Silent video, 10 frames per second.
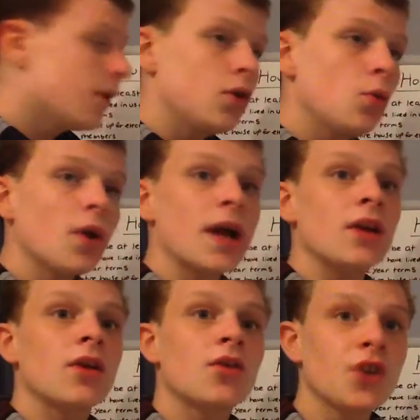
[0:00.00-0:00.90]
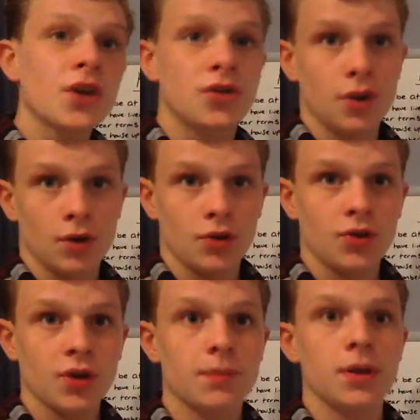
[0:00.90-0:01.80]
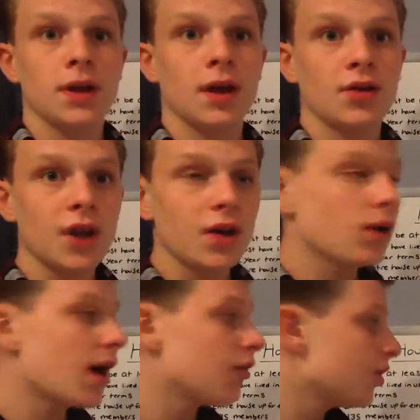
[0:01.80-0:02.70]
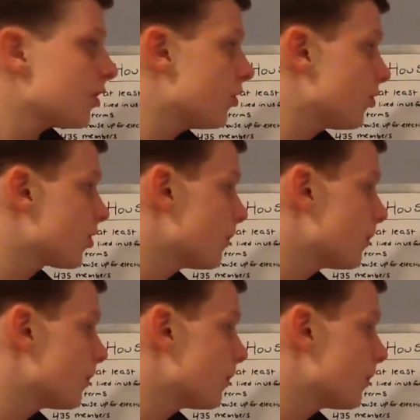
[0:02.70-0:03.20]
you will get 6 years to complete it. A senator has 6 years to